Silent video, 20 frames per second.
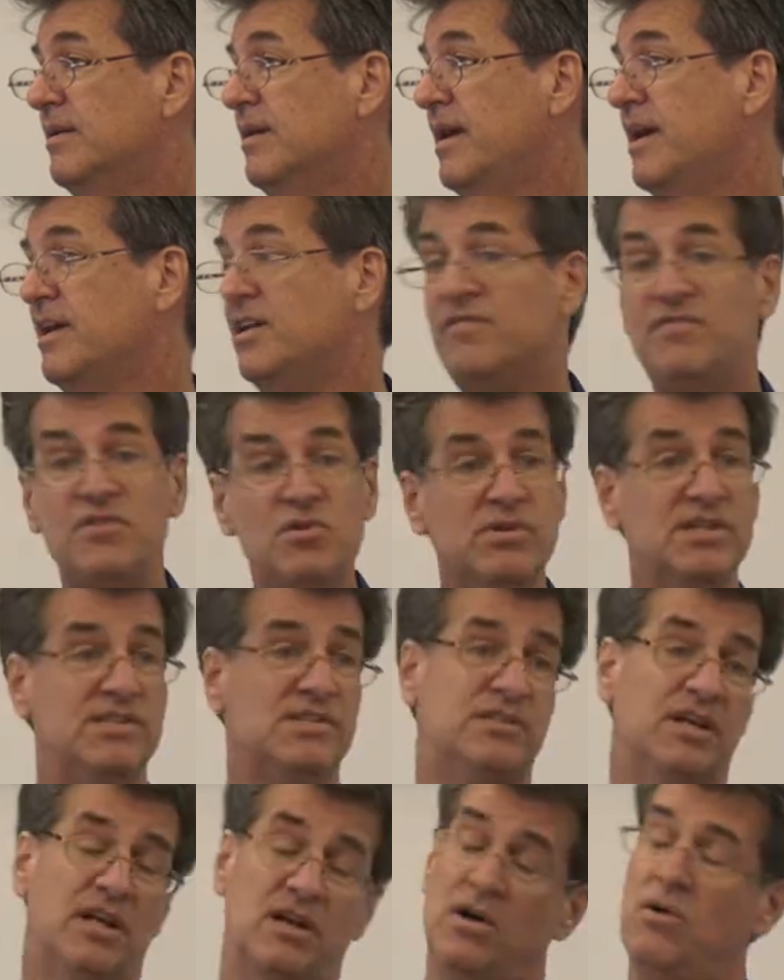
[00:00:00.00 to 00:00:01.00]
And if you had
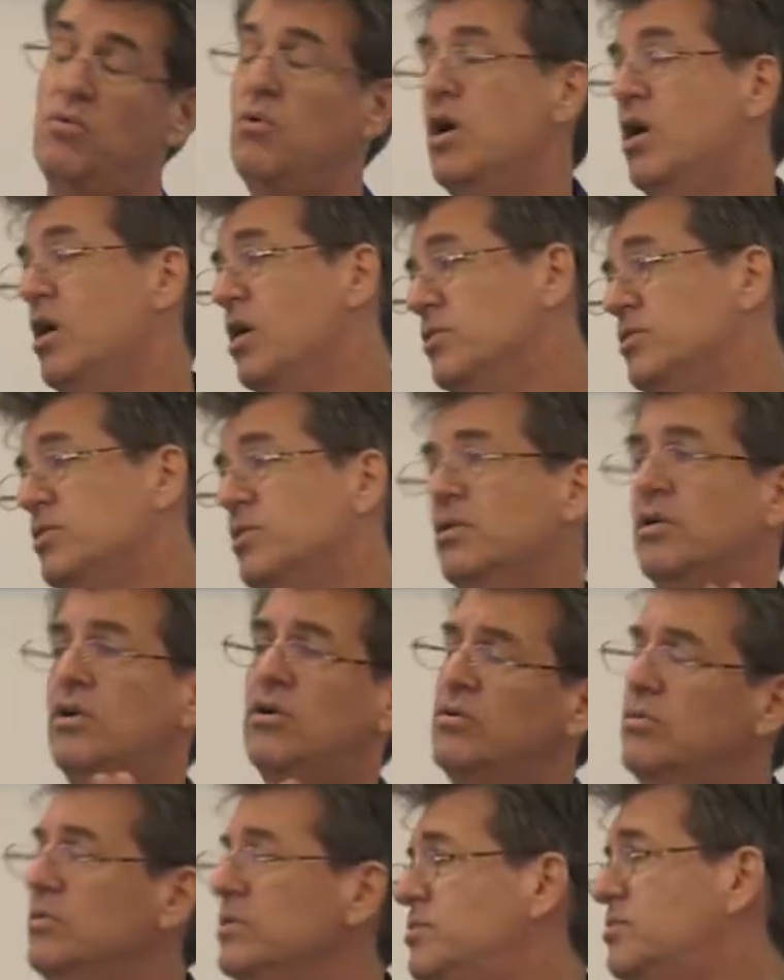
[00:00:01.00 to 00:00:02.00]
said, oh, well, you
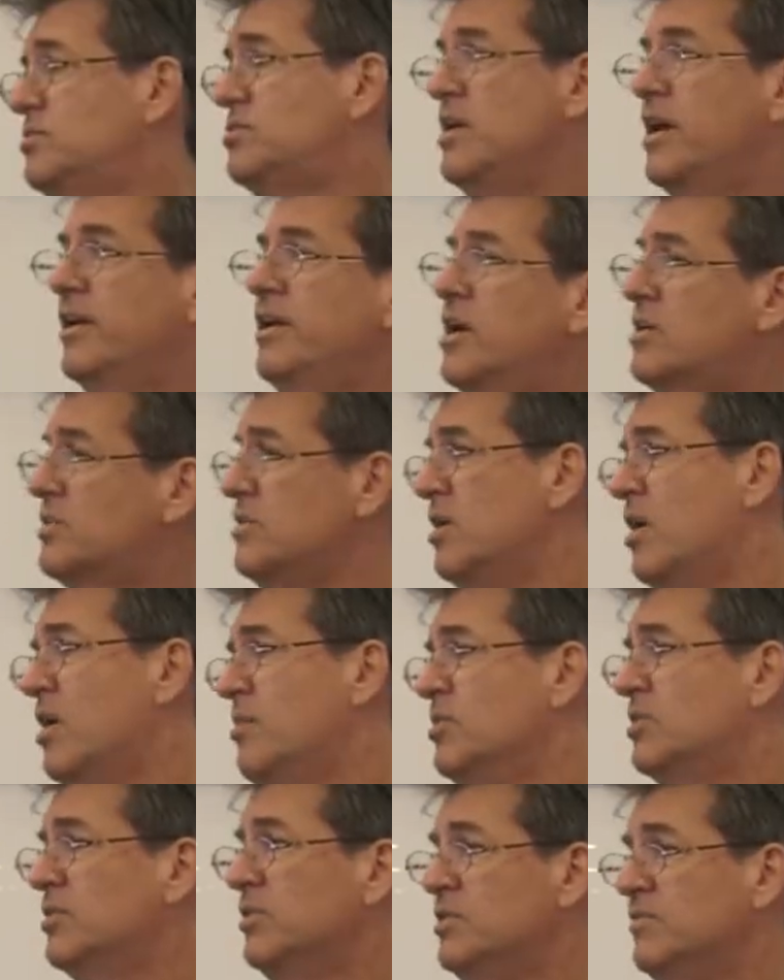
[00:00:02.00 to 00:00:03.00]
know, it's not
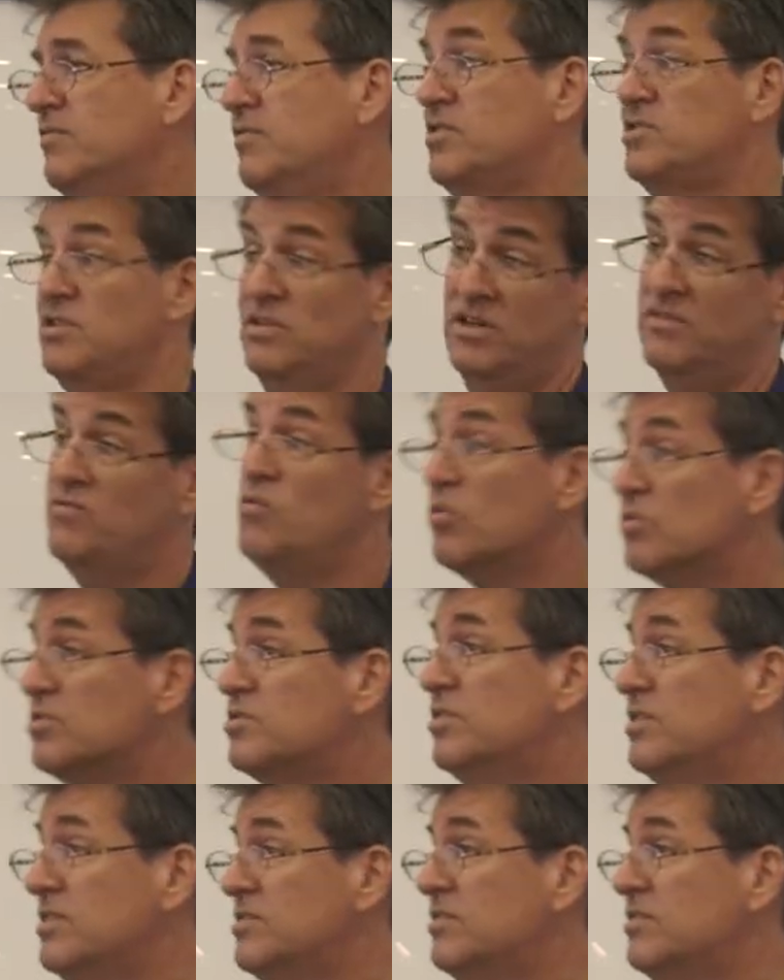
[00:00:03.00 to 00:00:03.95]
economically efficient, of course it